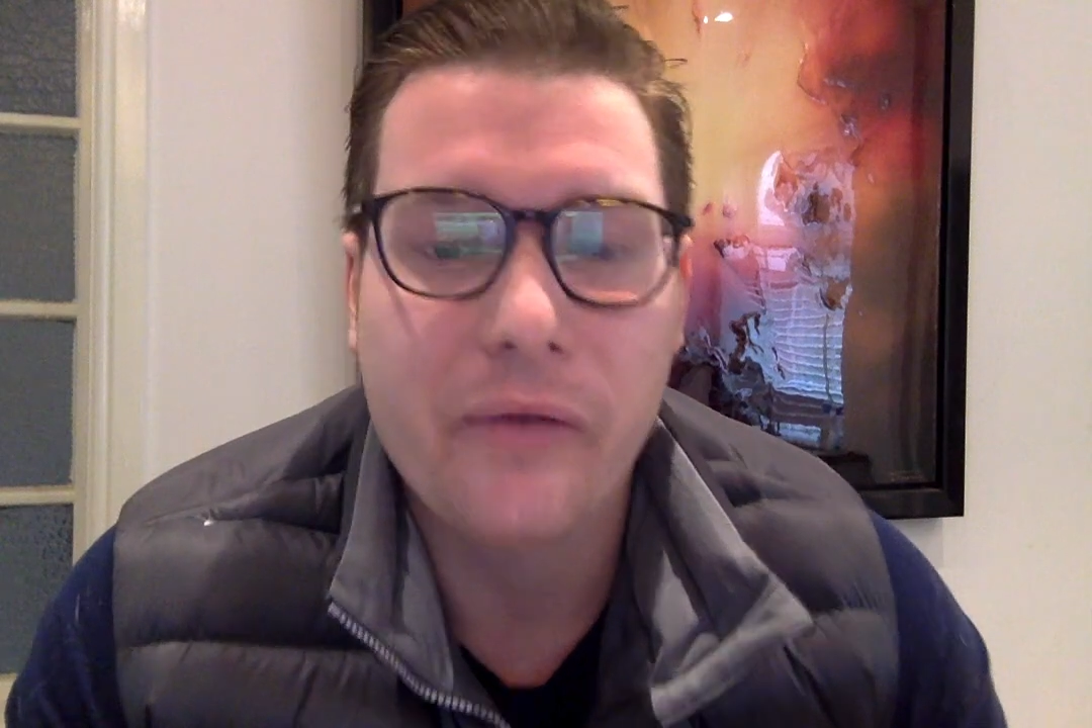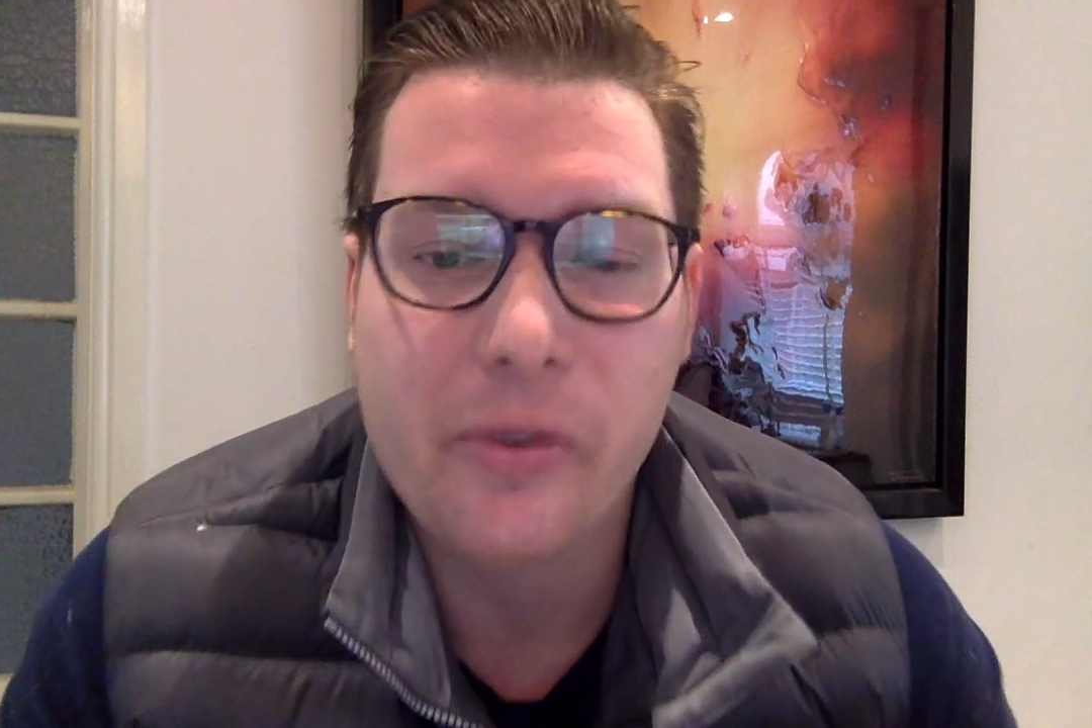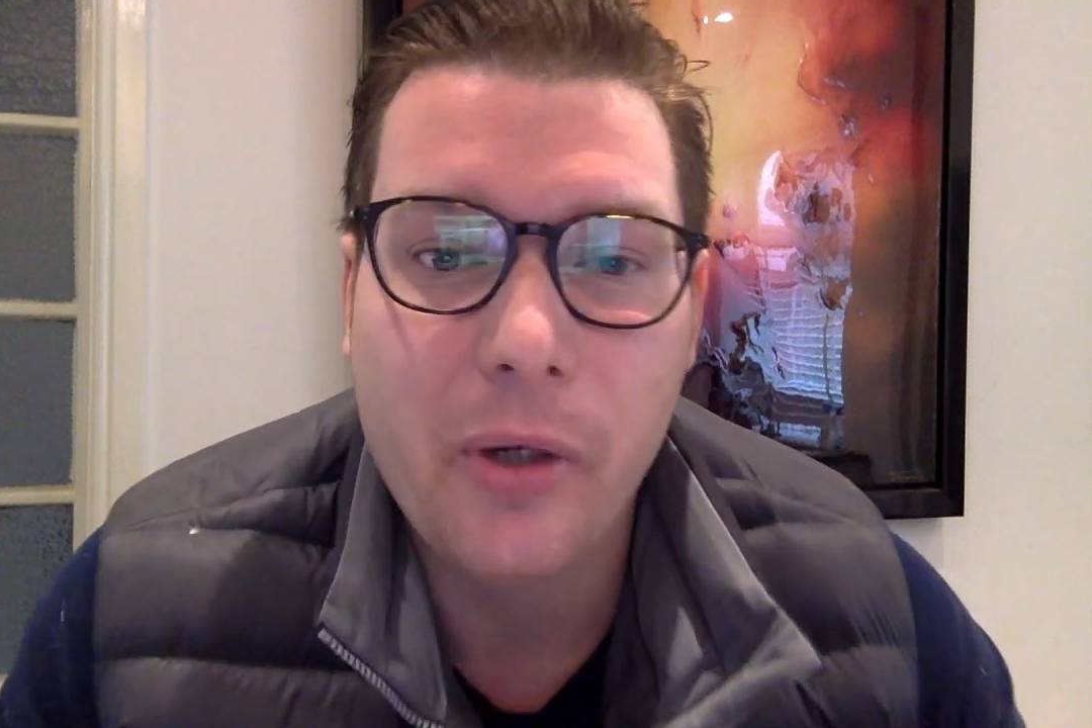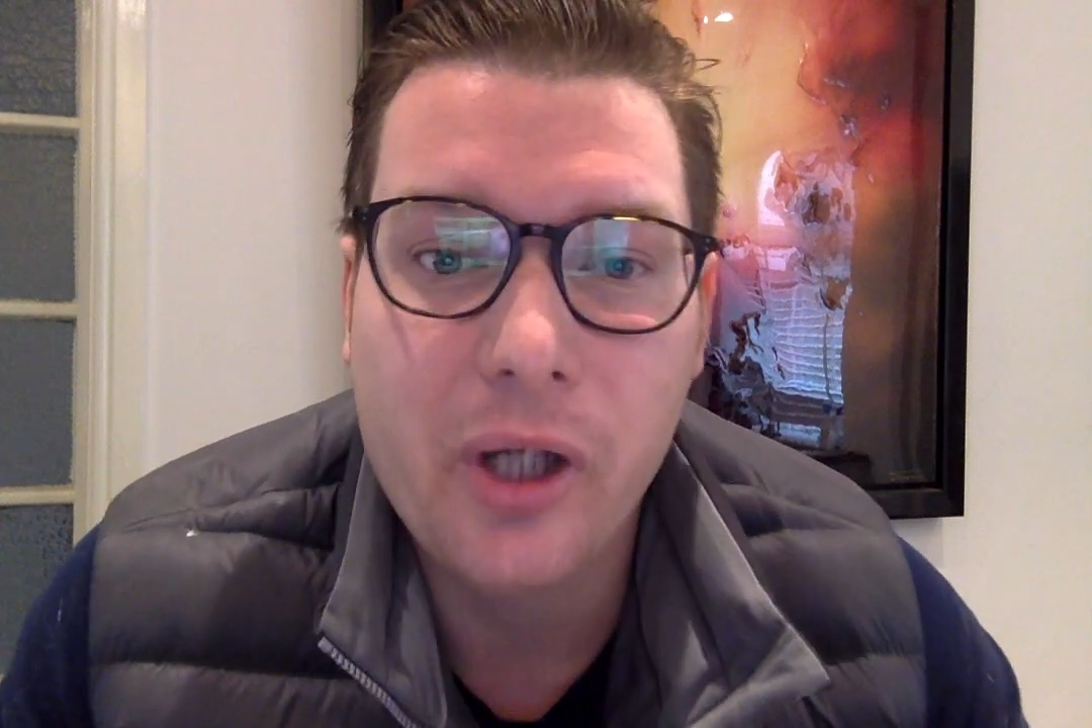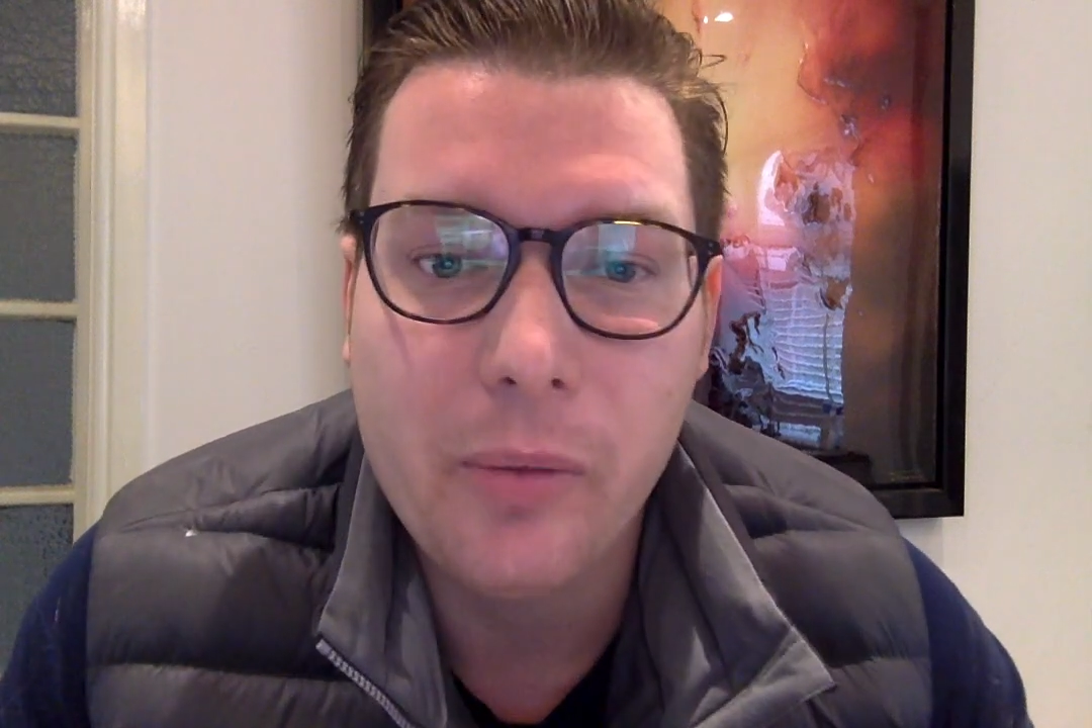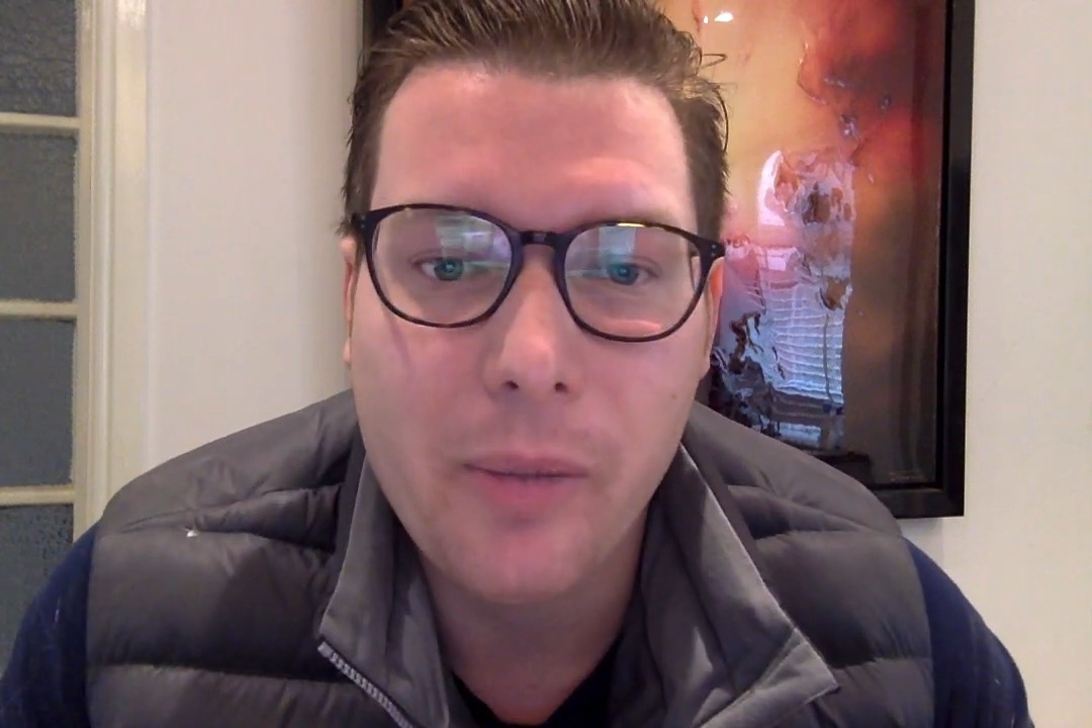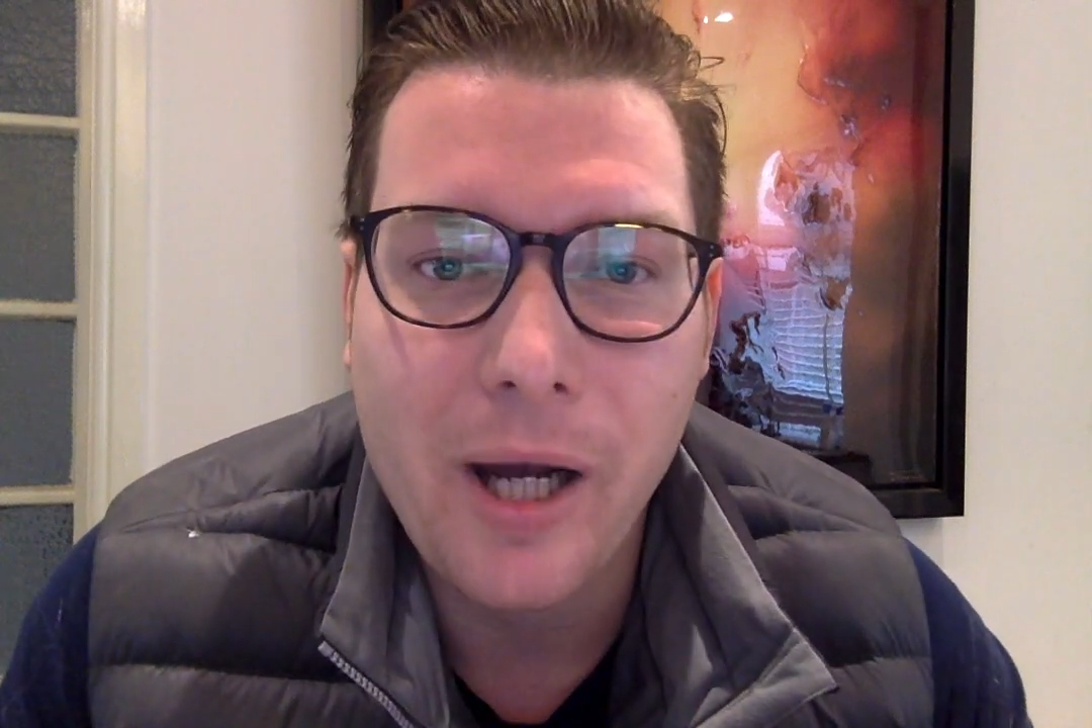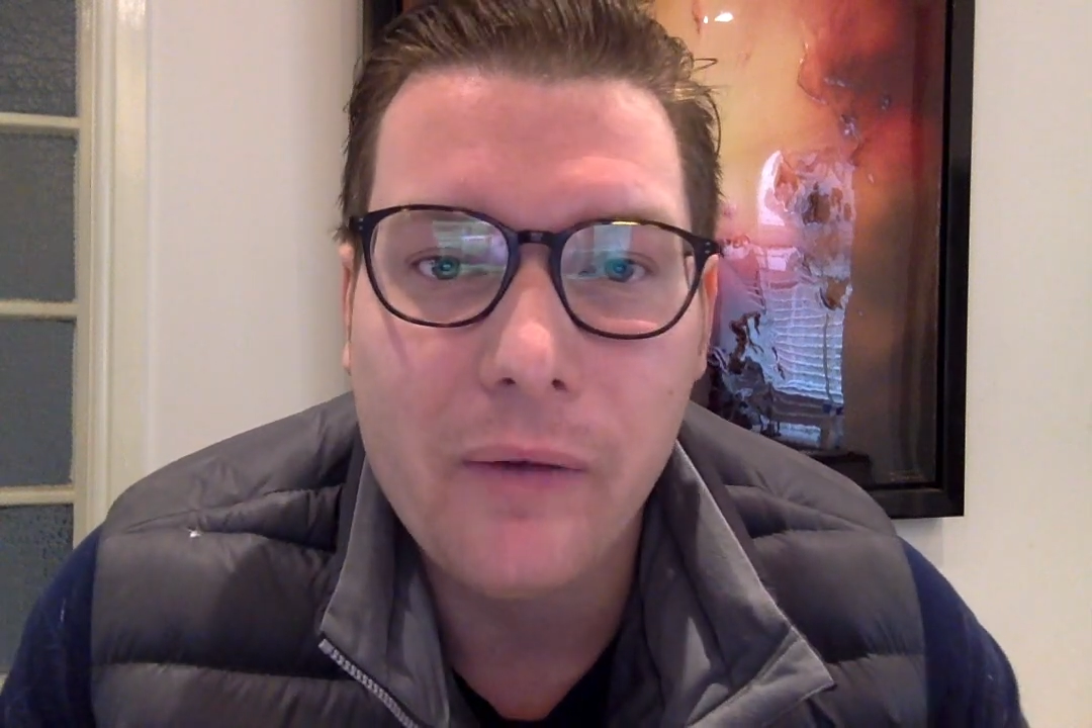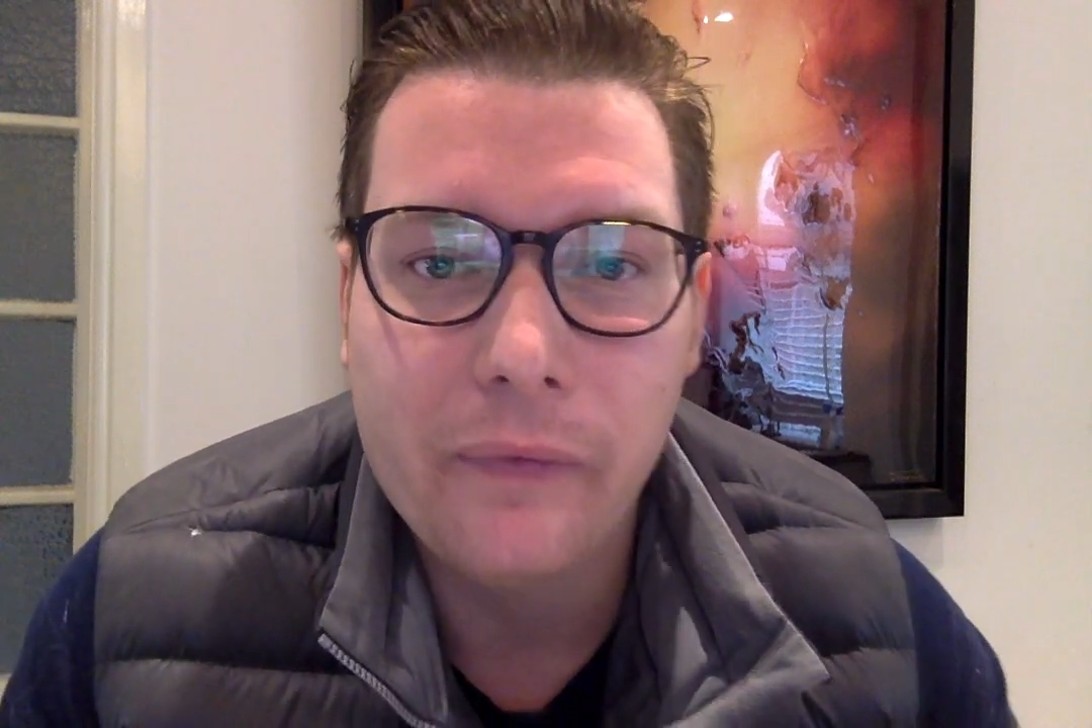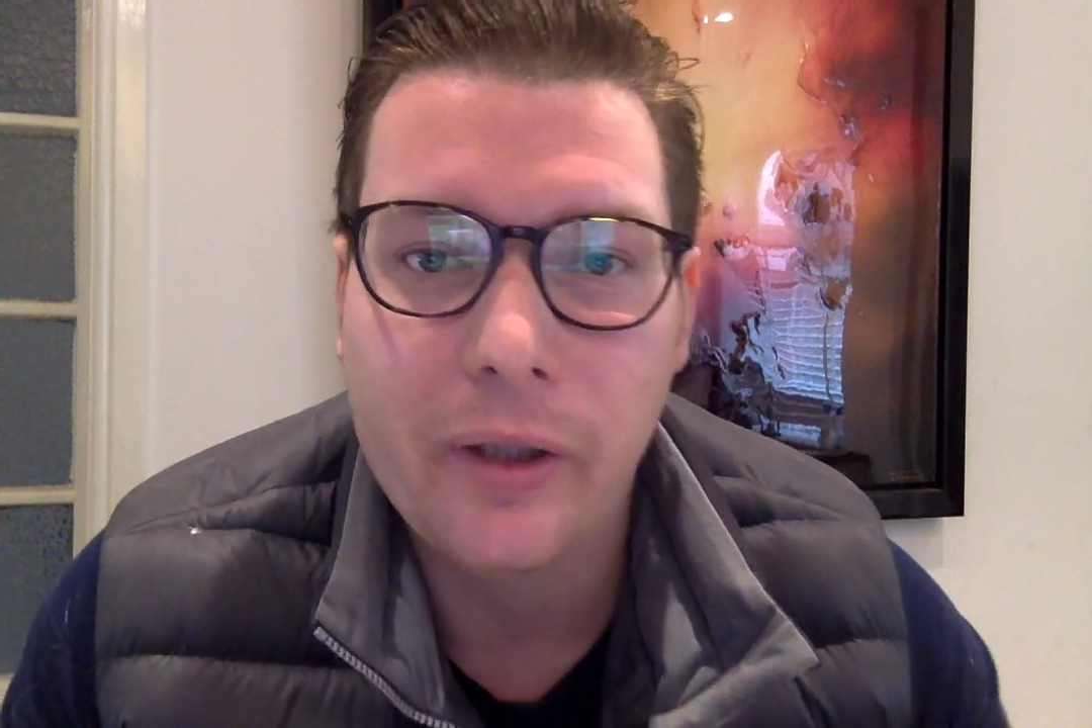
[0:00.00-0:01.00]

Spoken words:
spoon in my mouth.